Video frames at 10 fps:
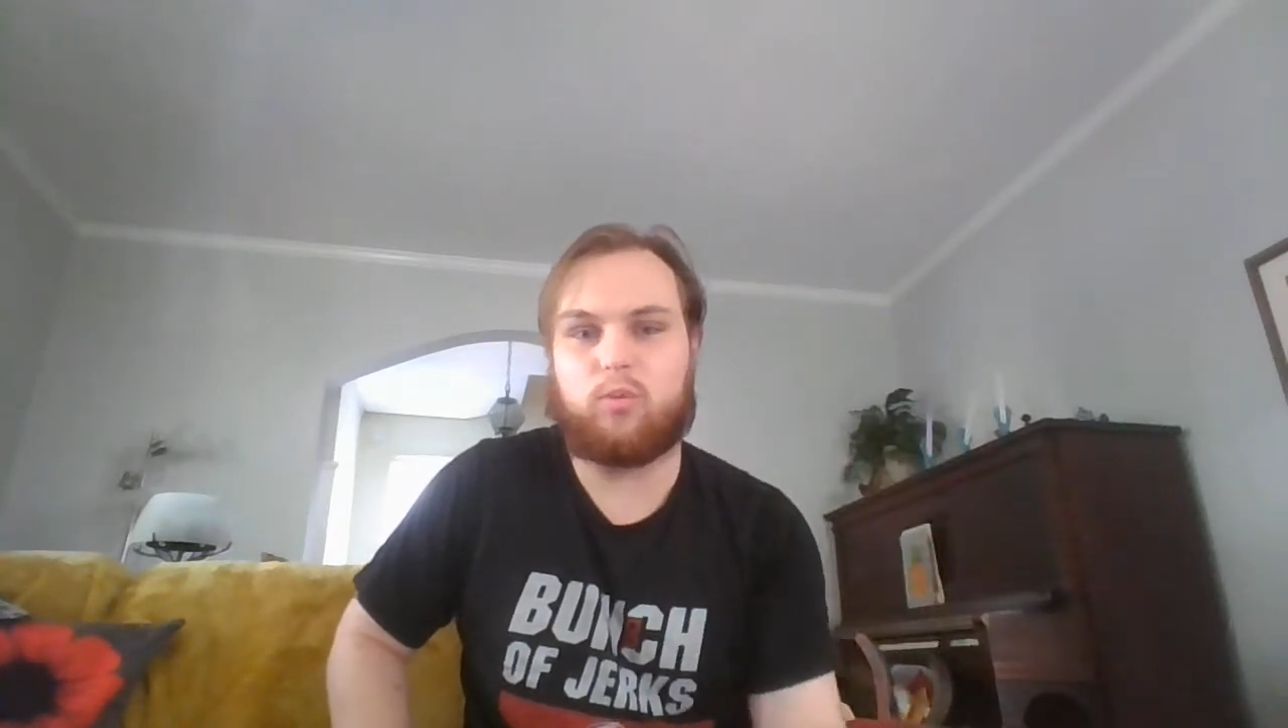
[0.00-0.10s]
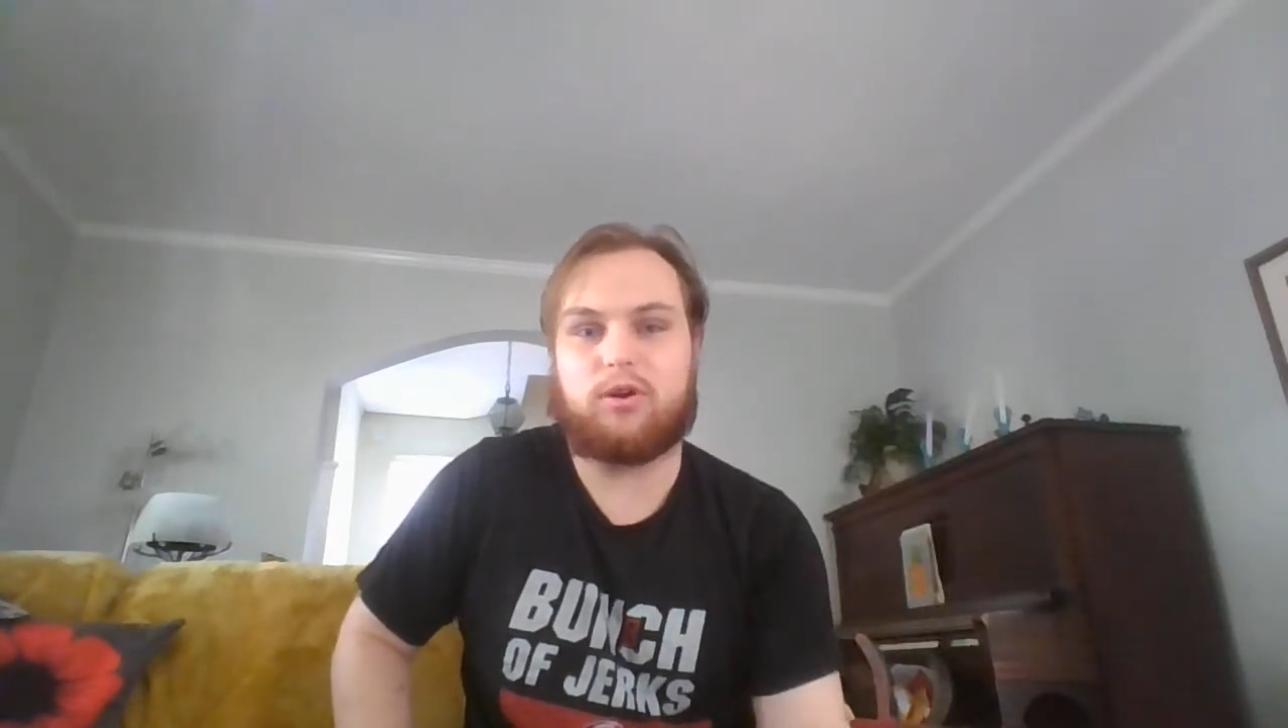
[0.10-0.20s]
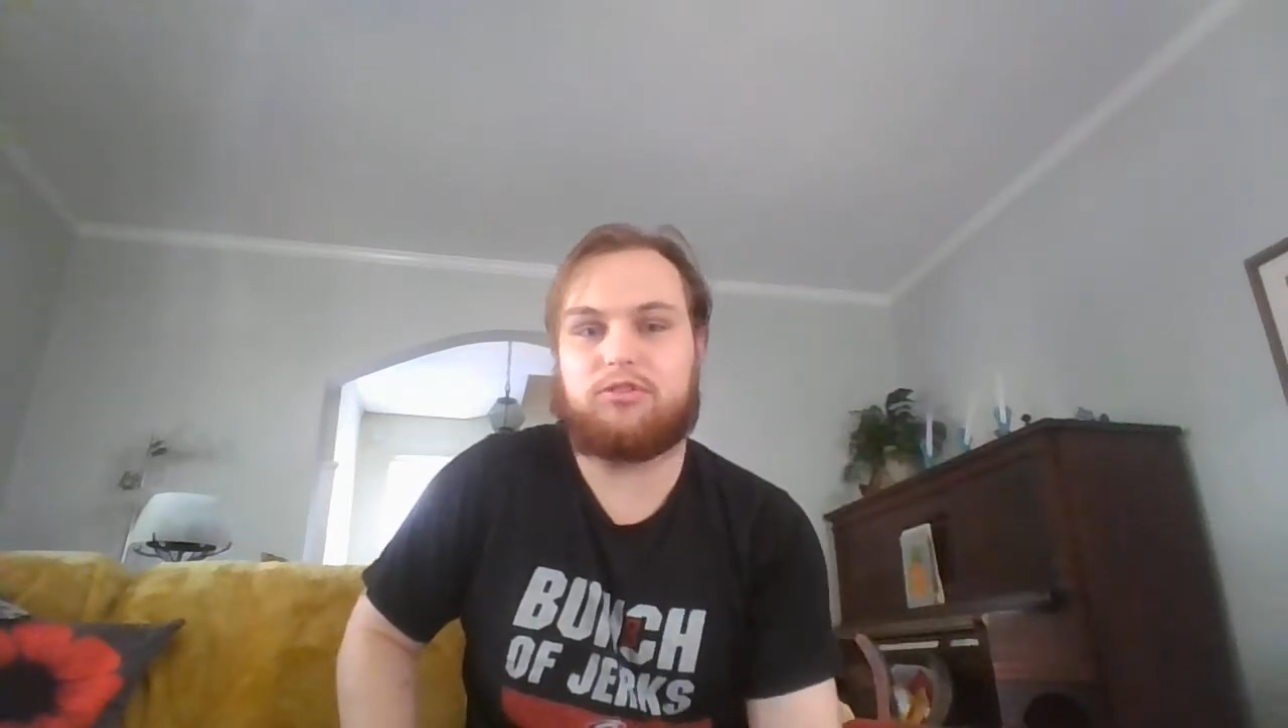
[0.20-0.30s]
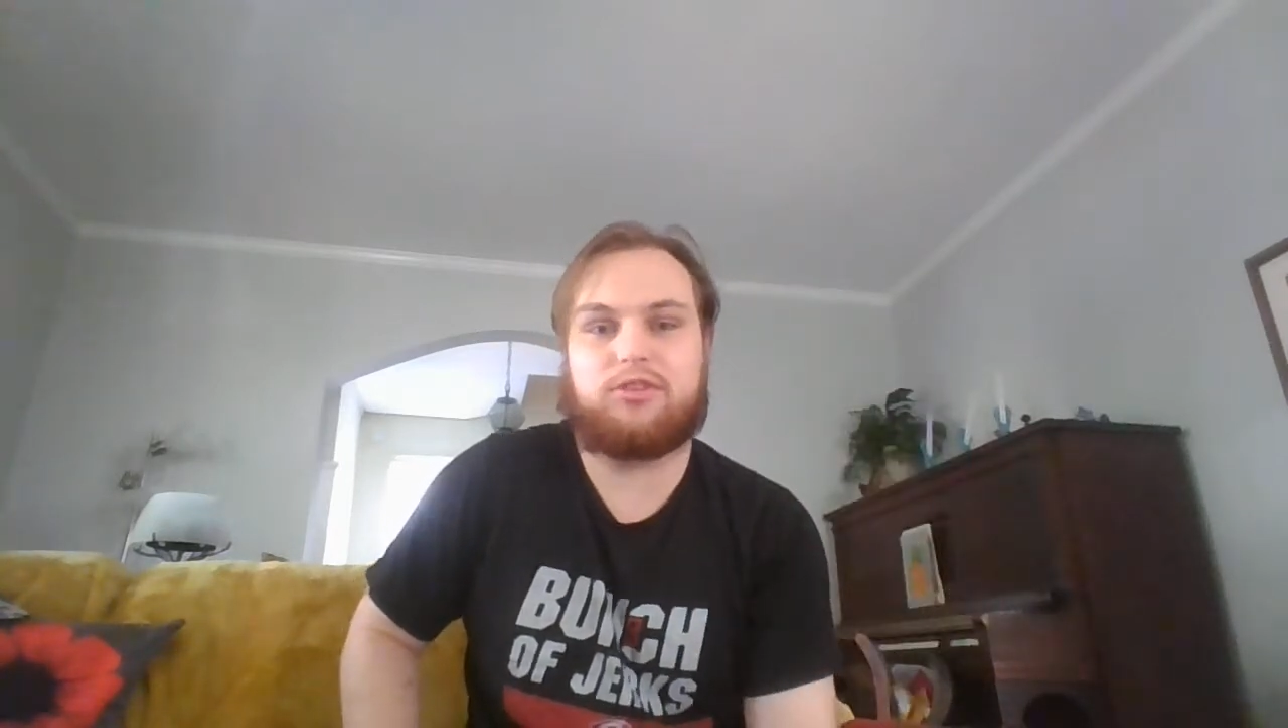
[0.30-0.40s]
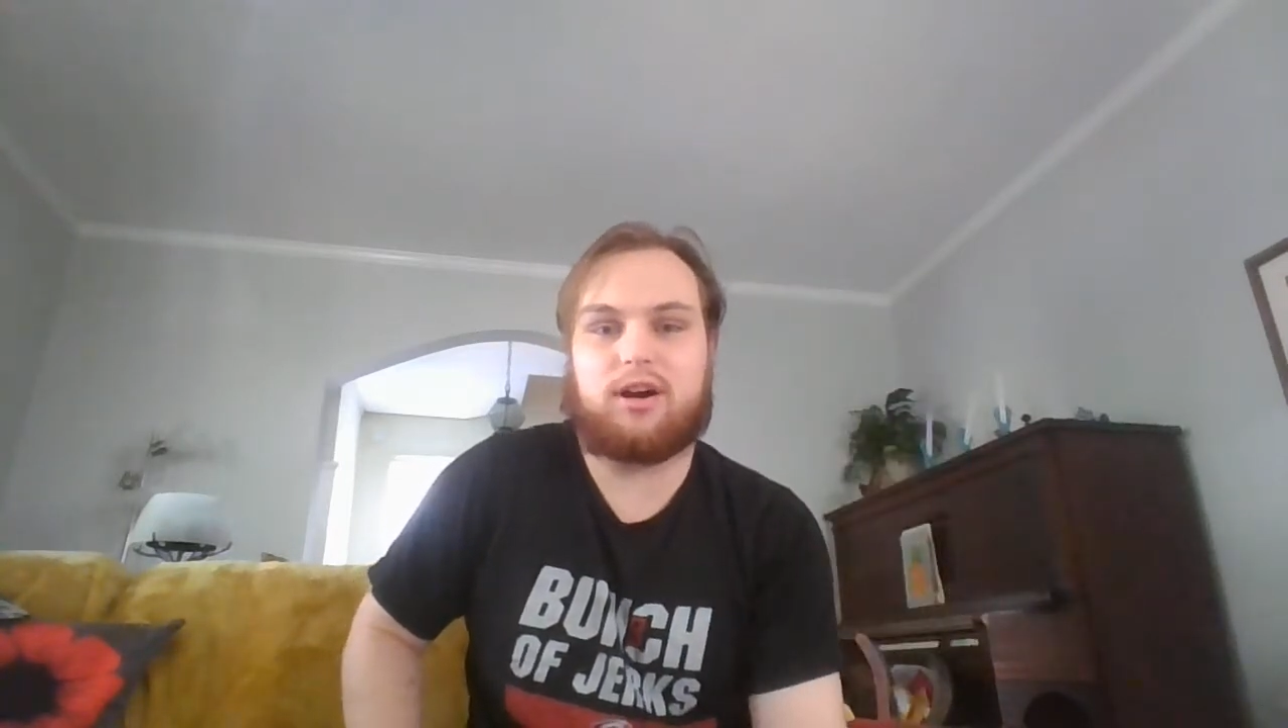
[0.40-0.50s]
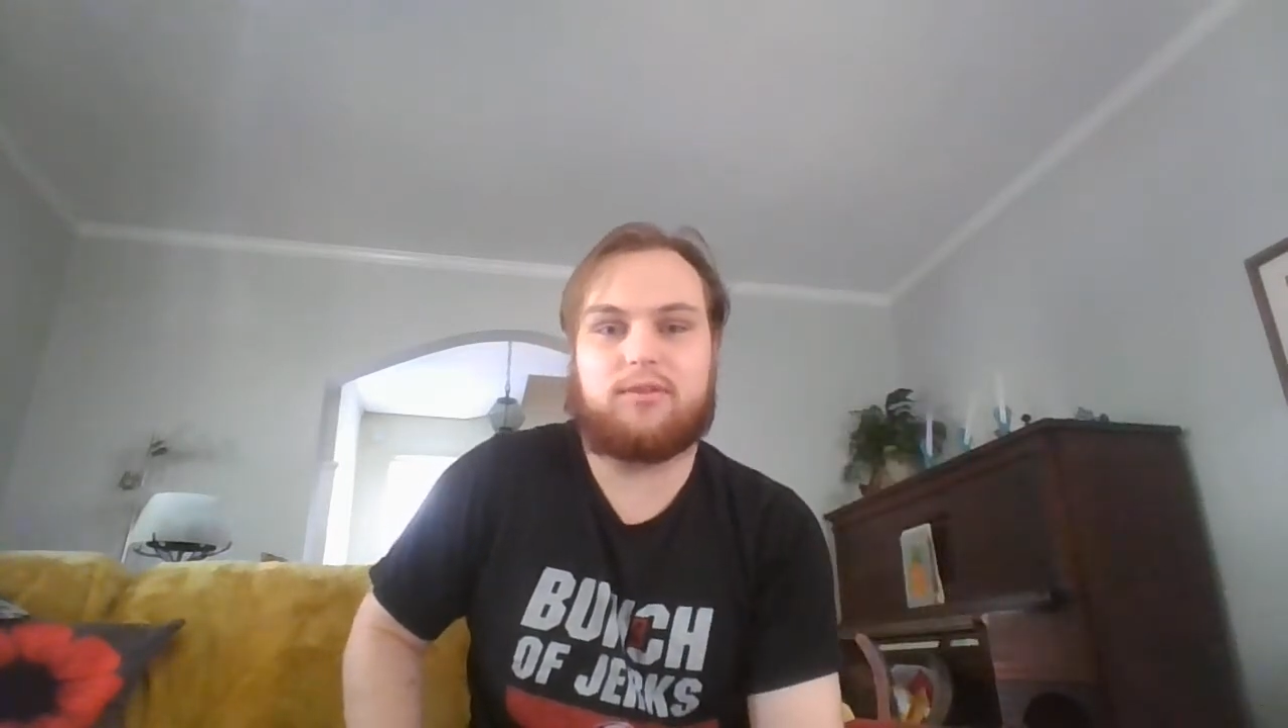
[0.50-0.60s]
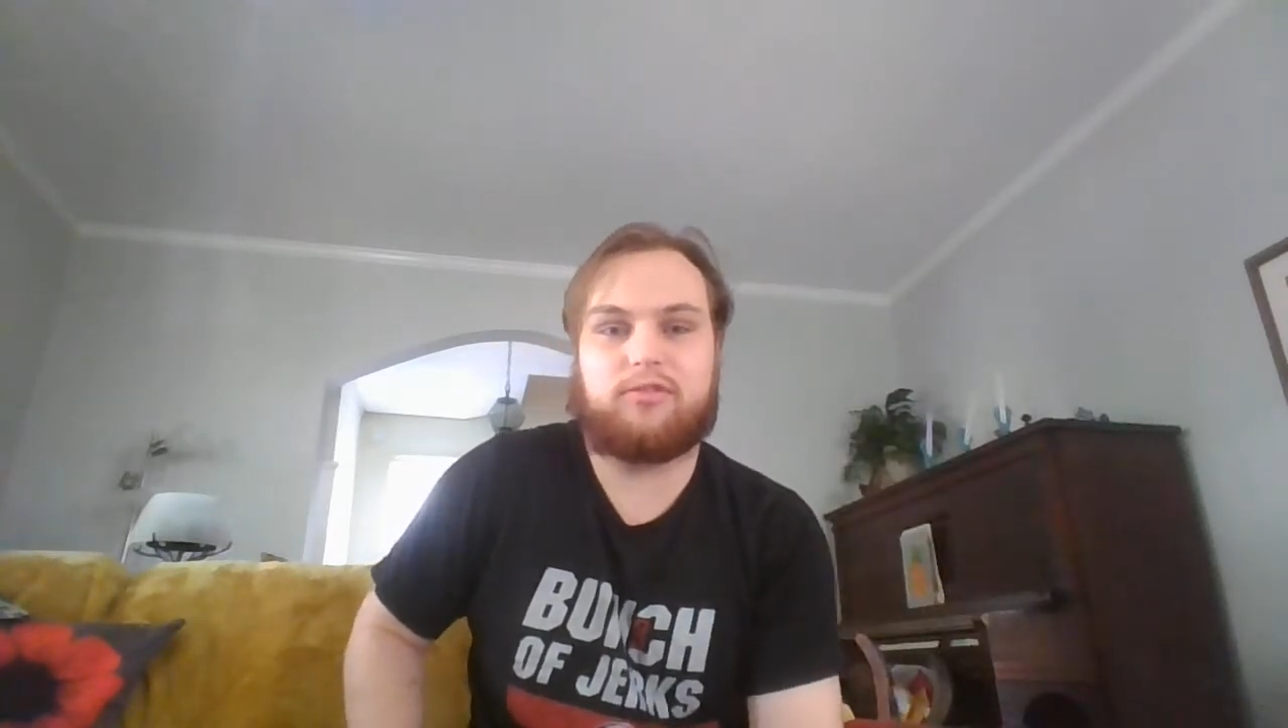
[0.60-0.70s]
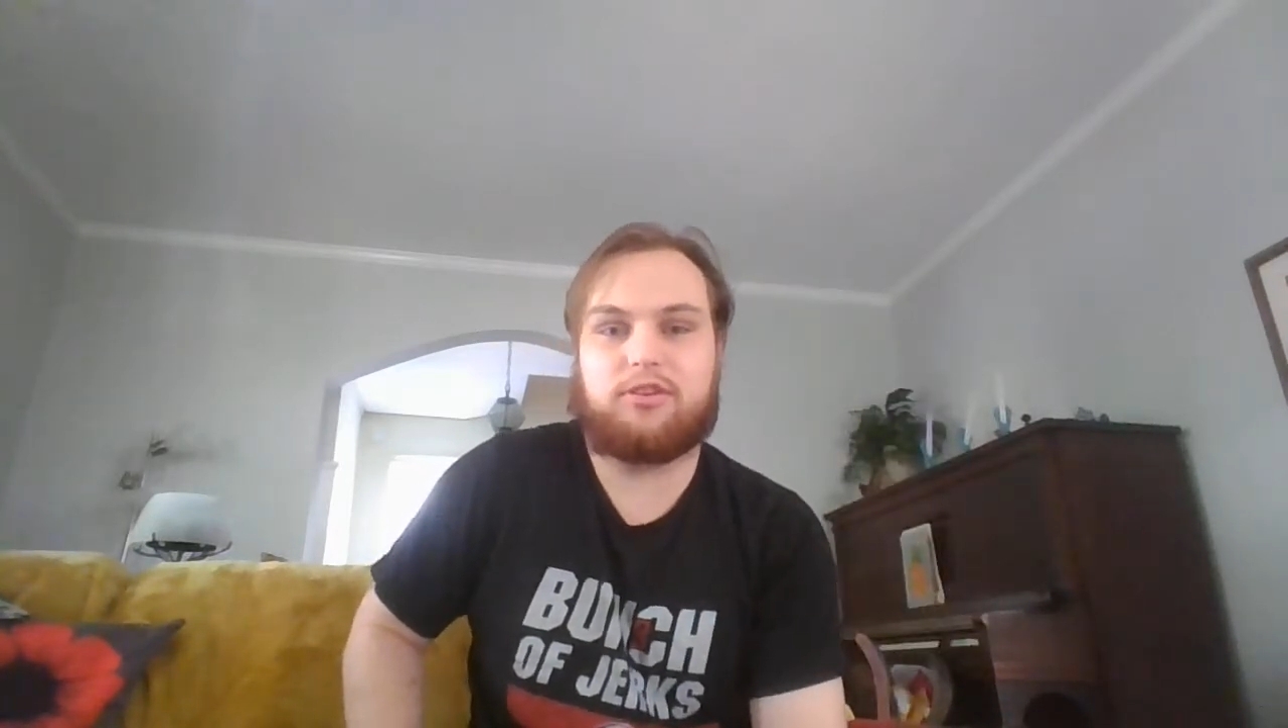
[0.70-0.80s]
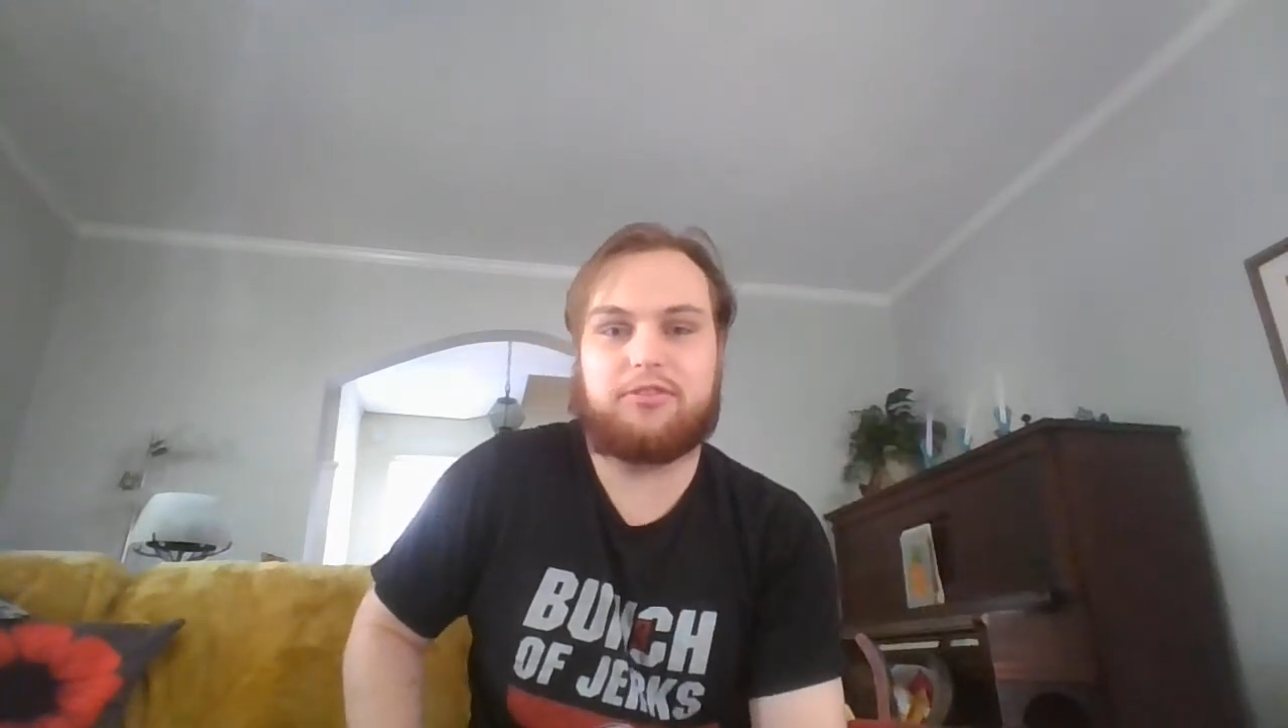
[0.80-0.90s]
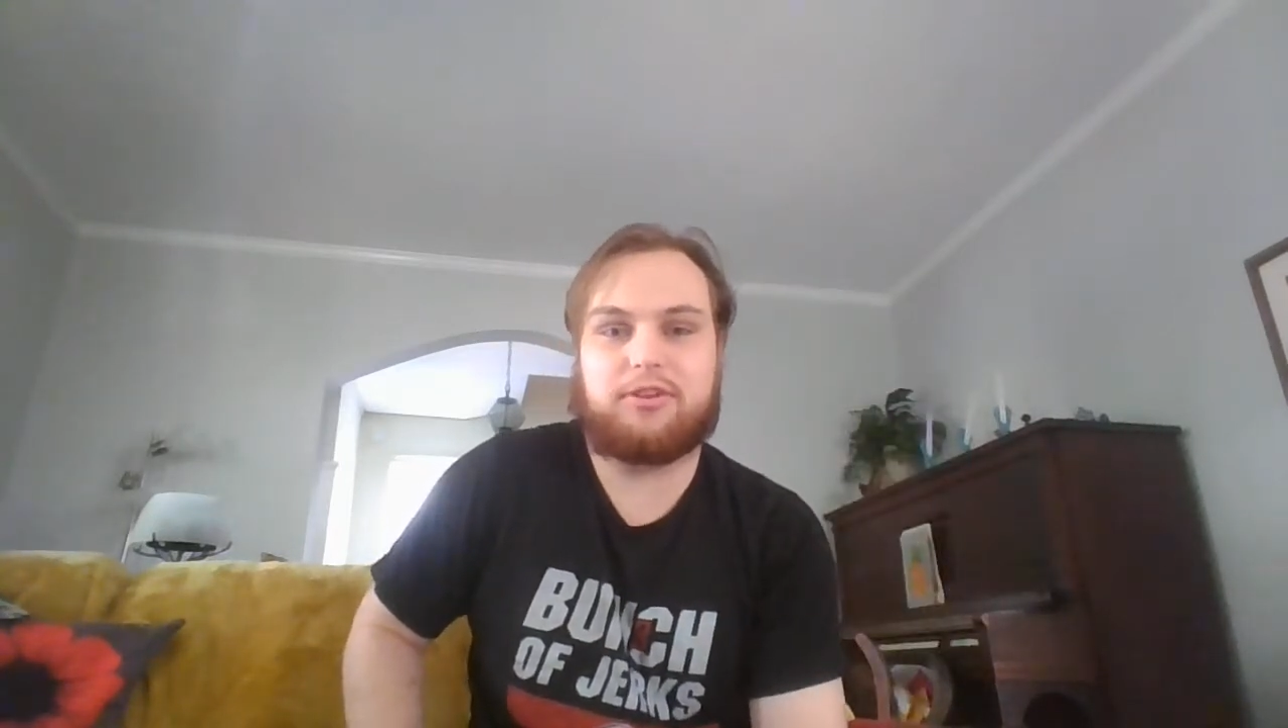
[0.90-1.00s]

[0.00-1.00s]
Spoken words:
worst offseason